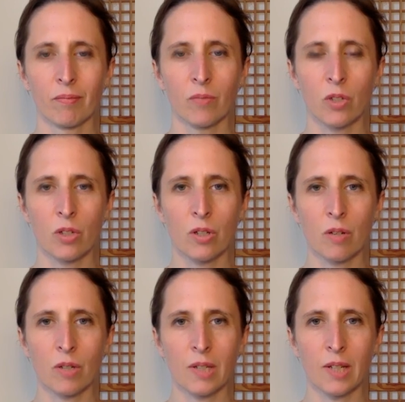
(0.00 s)
Just
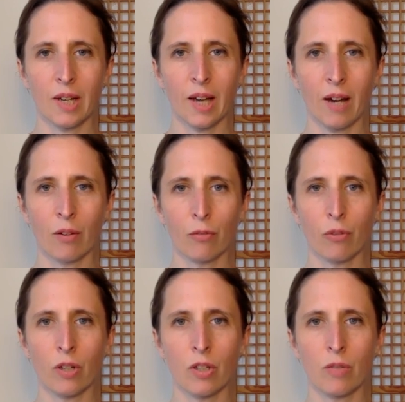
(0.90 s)
noticing how the
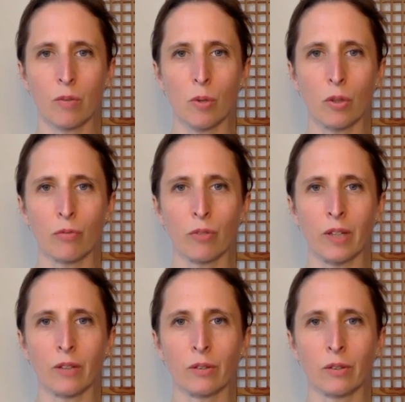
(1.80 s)
front of the body
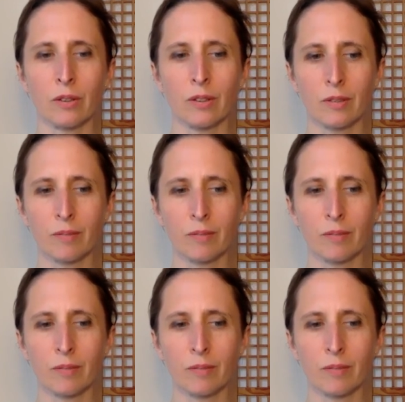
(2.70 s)
feels.